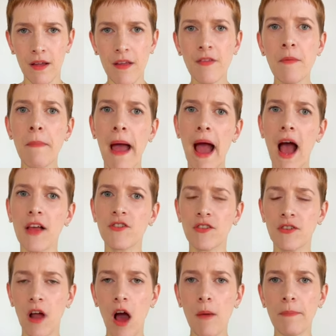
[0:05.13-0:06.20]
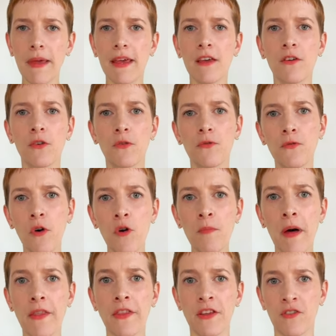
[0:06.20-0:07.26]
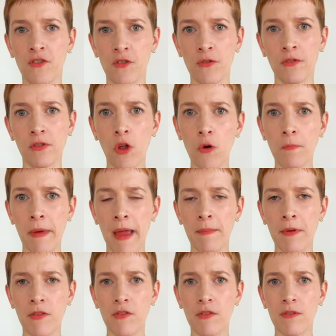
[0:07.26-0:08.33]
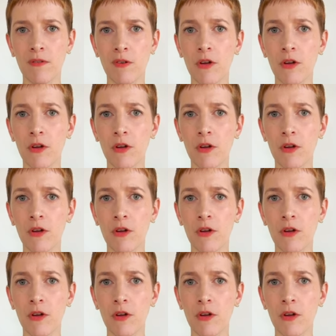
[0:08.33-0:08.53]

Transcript: In the past, not making your full monthly student loan payments